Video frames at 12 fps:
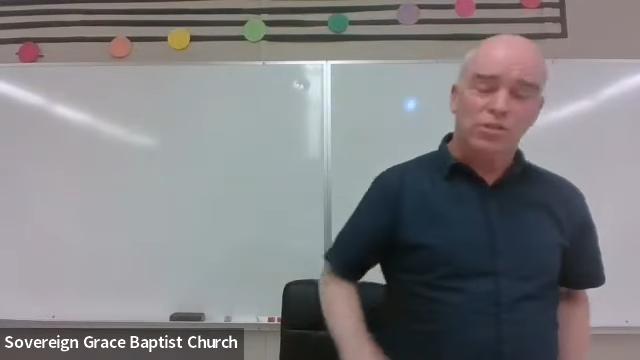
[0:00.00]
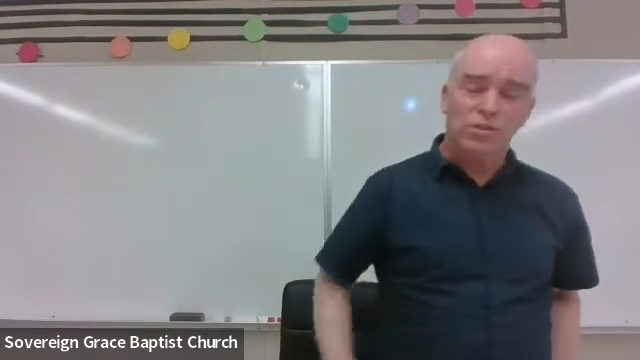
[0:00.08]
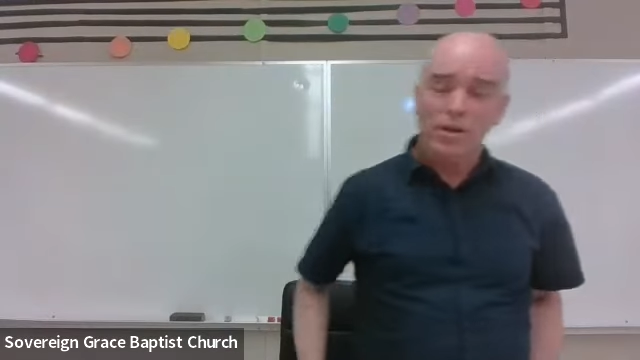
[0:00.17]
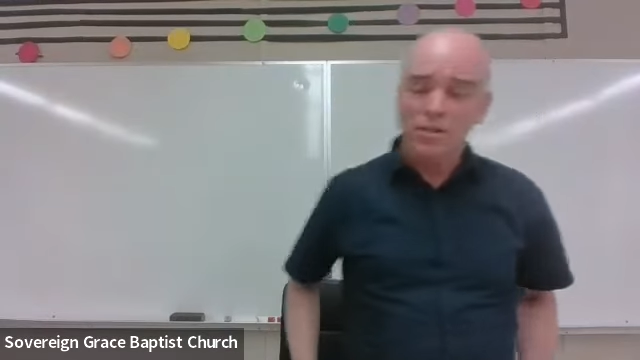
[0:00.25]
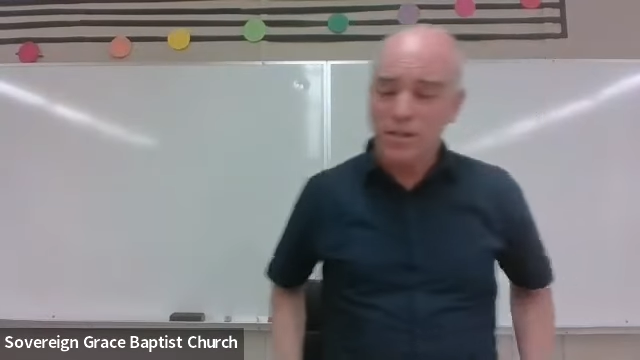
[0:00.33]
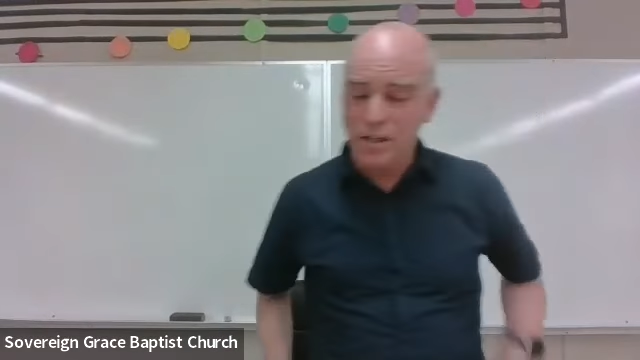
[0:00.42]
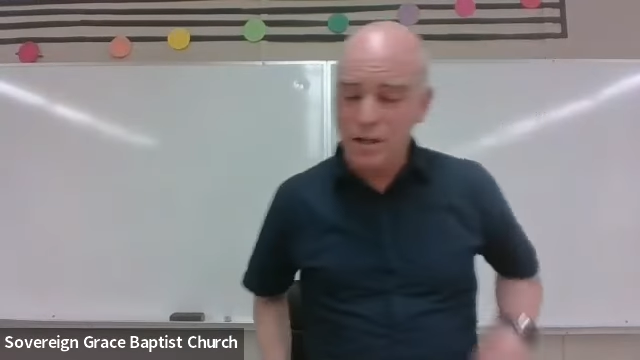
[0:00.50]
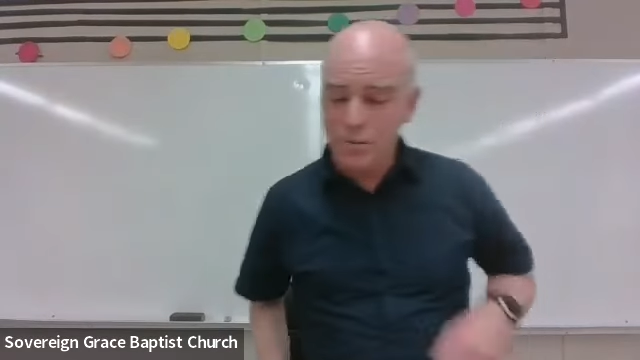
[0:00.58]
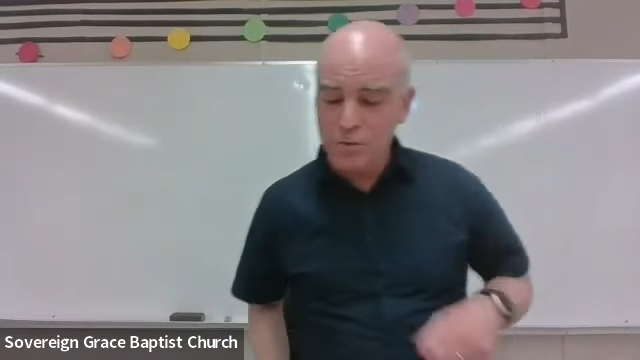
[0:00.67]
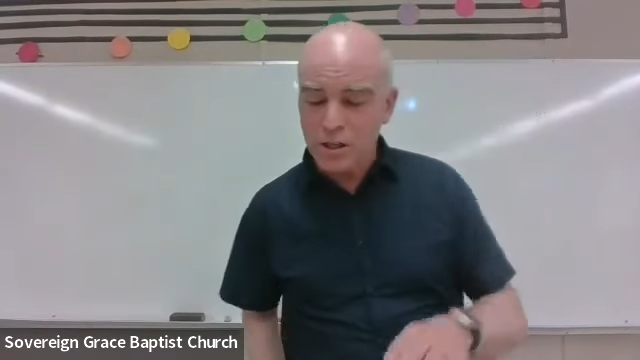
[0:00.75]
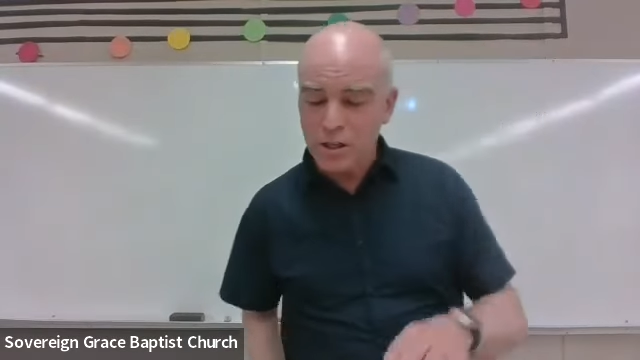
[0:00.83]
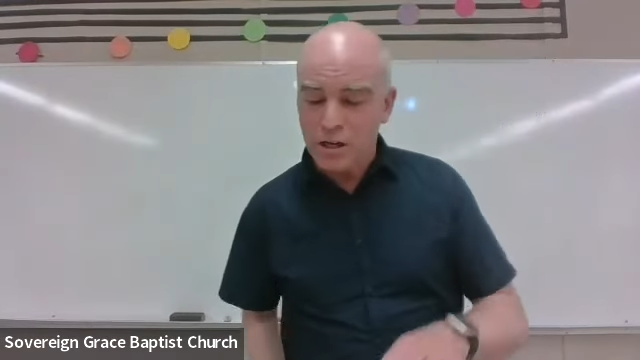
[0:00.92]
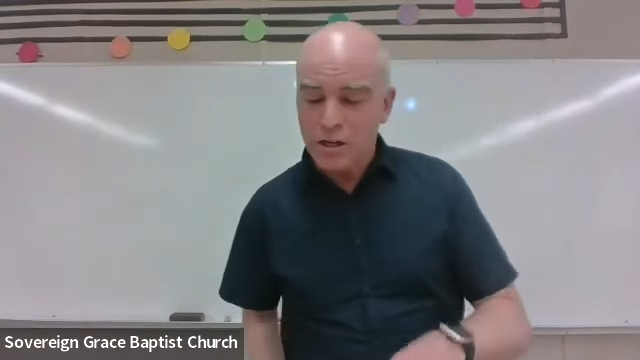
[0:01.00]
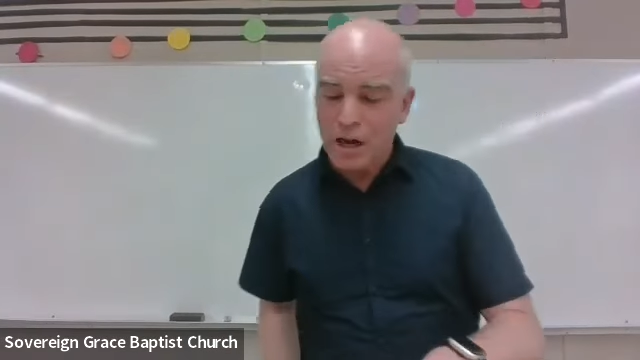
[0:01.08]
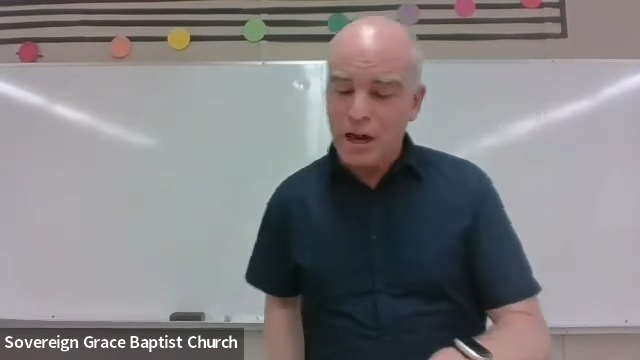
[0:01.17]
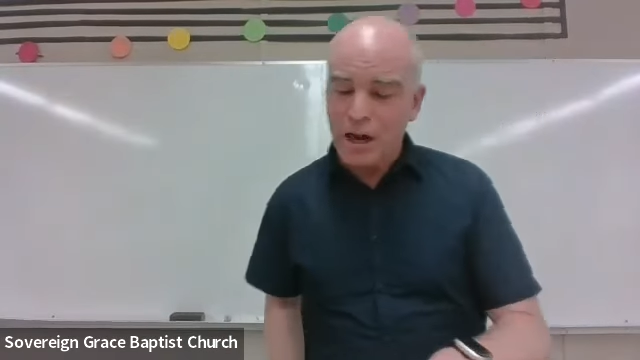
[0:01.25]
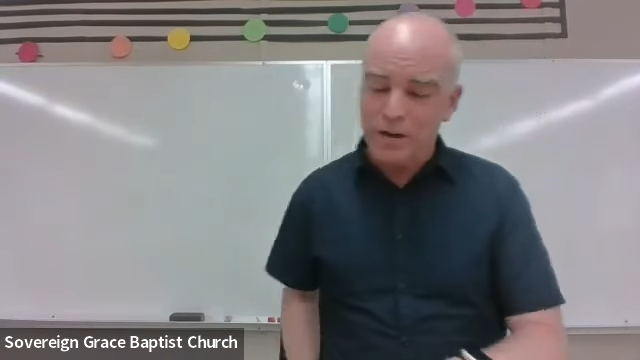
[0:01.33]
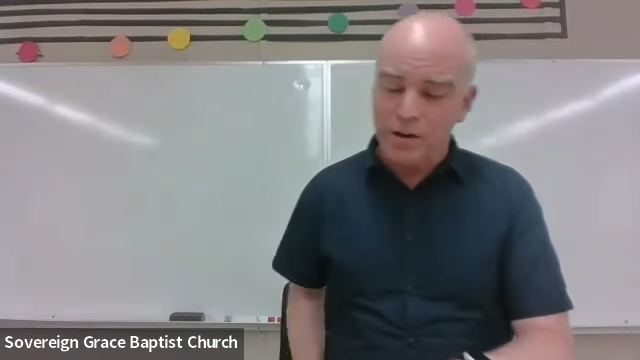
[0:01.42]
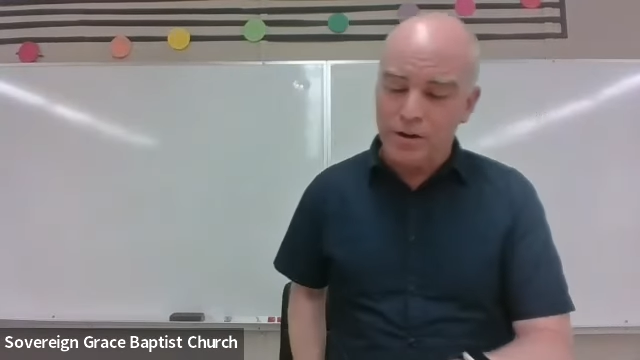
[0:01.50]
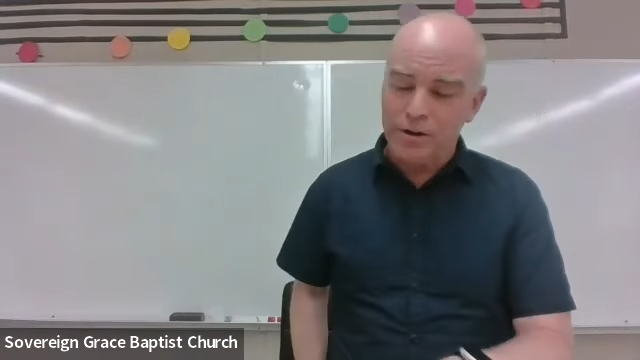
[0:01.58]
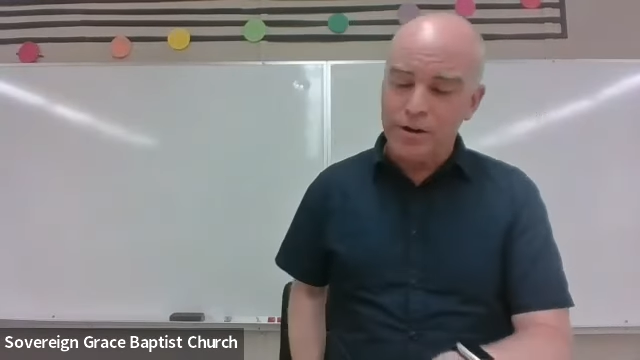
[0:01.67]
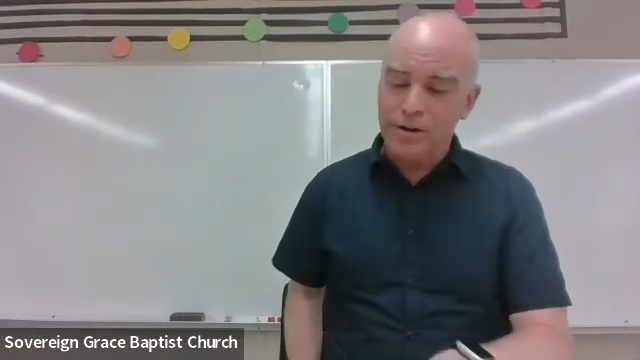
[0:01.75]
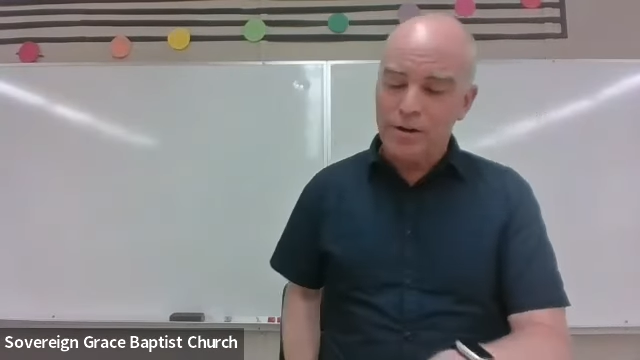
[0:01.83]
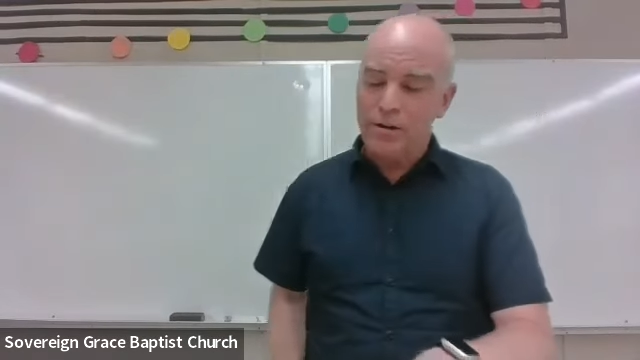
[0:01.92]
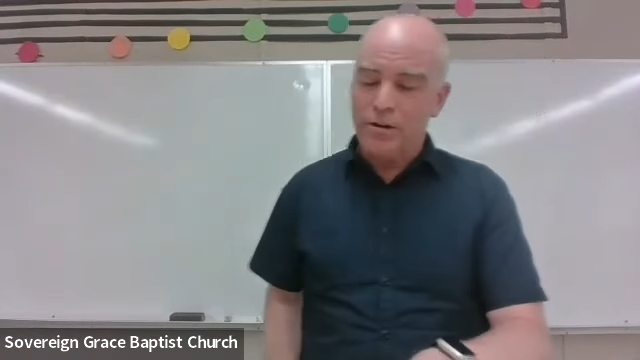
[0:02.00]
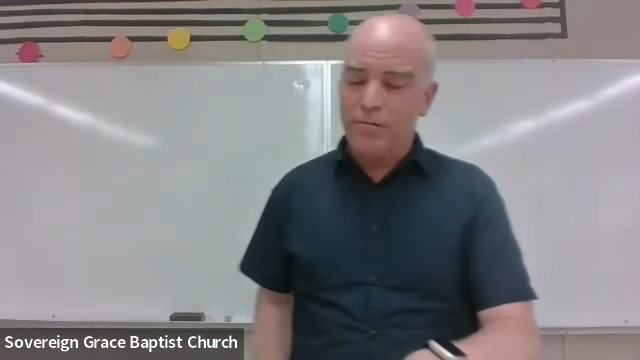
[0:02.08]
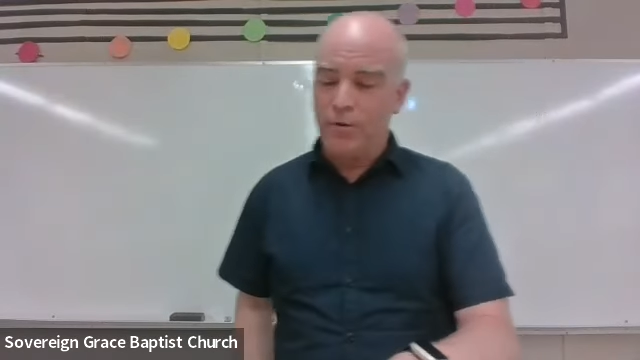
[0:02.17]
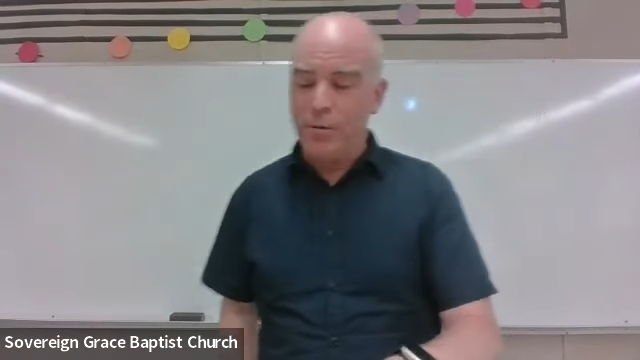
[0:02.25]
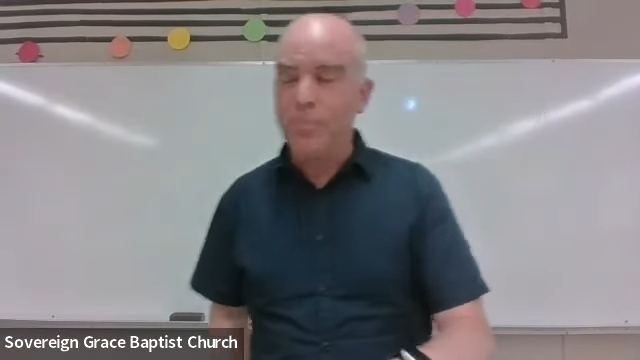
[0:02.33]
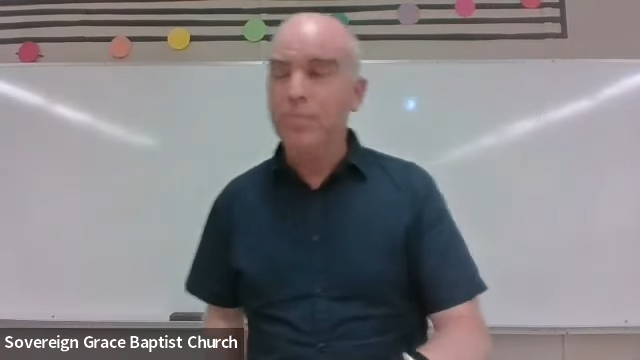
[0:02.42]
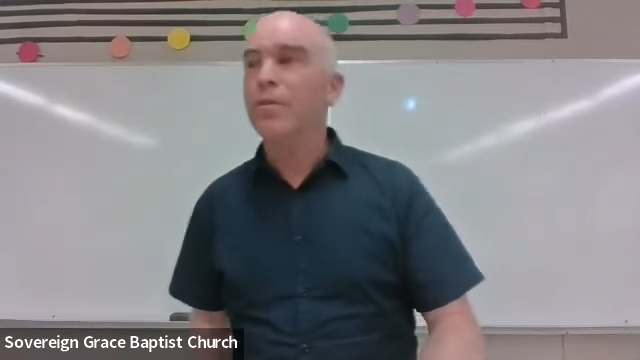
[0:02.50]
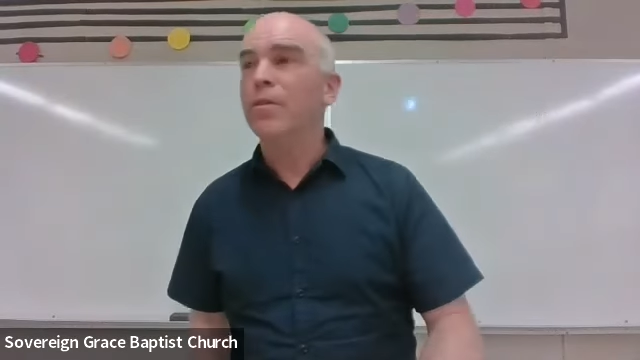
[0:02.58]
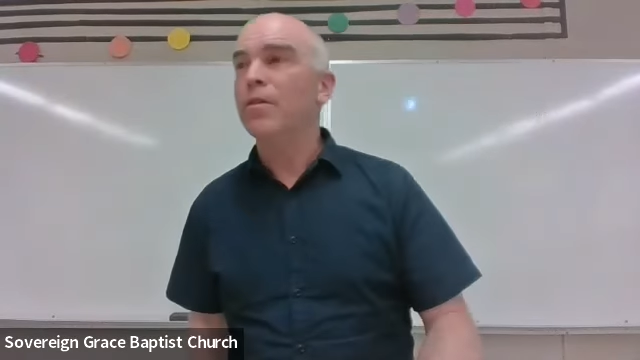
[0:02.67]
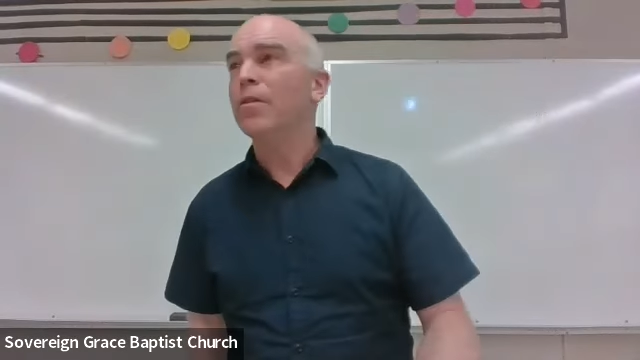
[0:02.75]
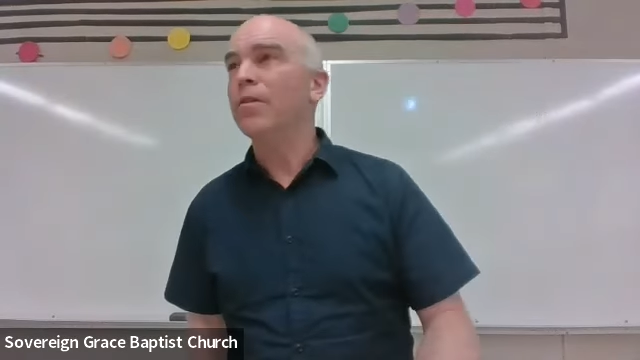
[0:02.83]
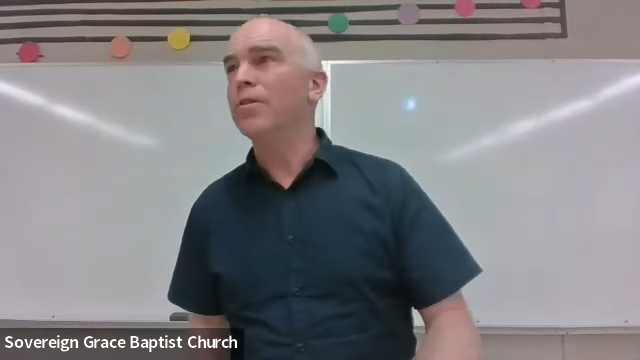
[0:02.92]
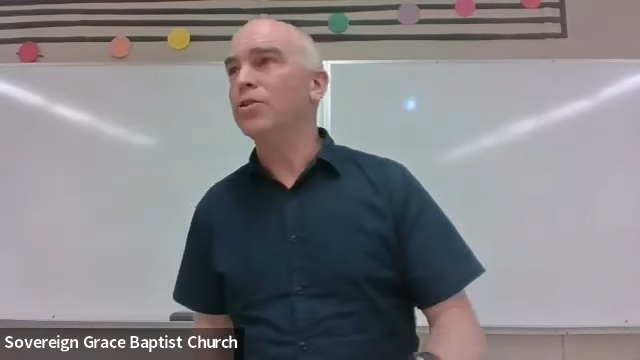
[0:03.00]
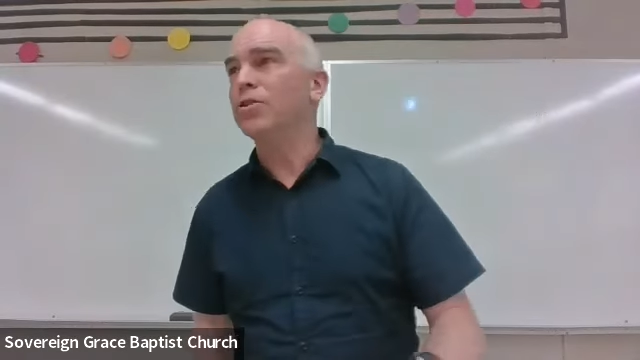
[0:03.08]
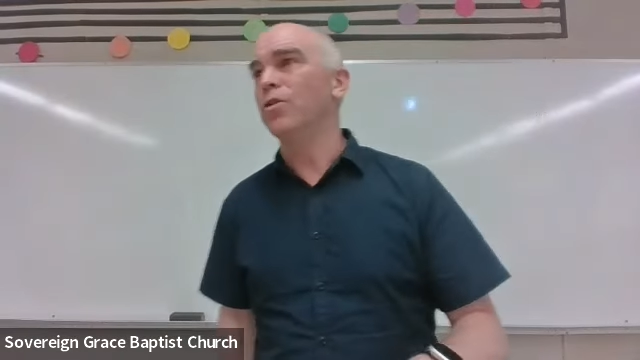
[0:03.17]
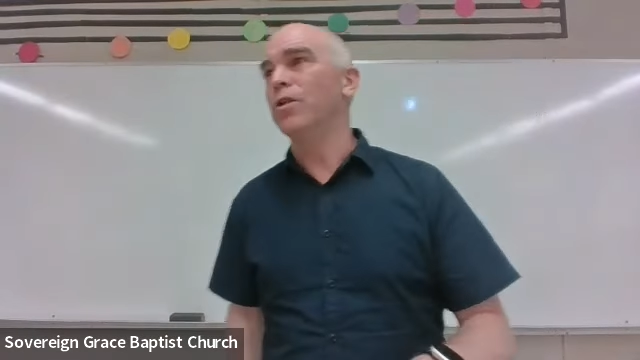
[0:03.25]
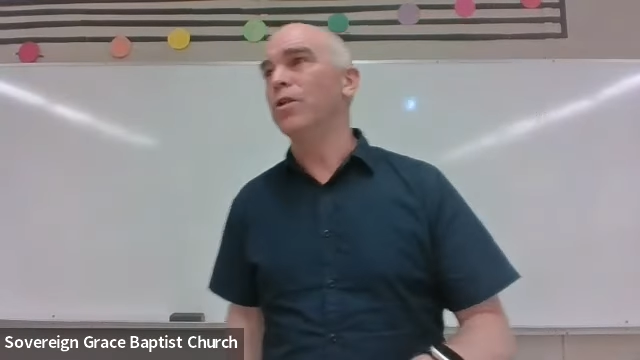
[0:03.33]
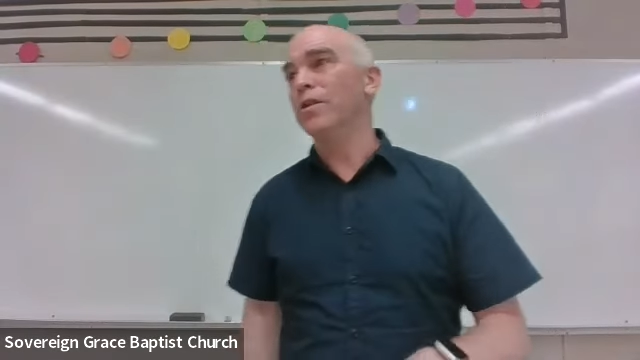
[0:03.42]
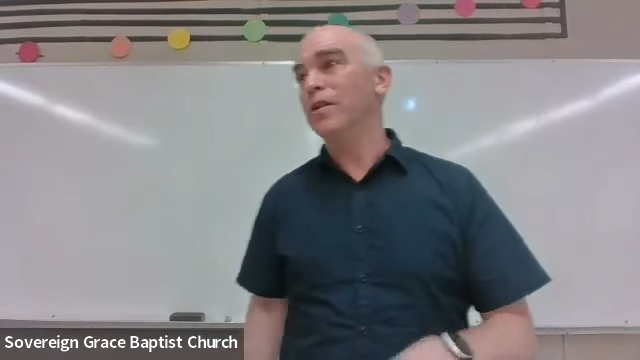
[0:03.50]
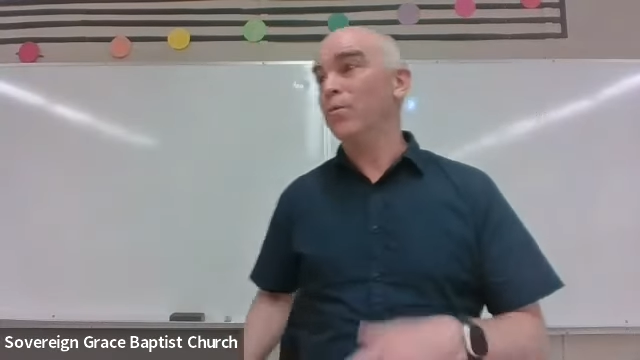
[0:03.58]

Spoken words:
exhausted. He was tired from the journey.